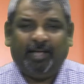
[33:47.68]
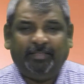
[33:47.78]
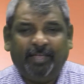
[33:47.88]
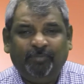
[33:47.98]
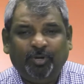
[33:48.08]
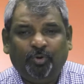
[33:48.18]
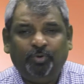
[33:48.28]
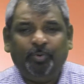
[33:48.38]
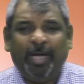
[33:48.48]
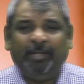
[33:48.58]
And then we
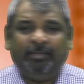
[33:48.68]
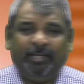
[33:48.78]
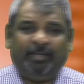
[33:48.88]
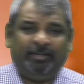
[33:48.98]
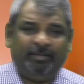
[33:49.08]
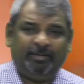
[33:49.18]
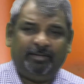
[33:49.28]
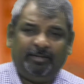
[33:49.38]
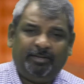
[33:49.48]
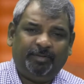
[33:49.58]
don't do anything
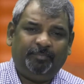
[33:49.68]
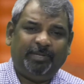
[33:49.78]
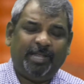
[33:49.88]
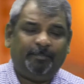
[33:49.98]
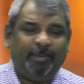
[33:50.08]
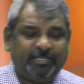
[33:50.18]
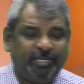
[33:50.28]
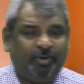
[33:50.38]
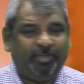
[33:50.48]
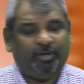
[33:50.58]
with that
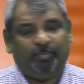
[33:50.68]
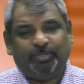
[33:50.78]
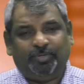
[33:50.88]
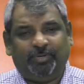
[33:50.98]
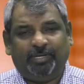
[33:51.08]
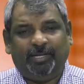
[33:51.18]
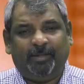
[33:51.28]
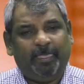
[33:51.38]
blessing or that opportunity.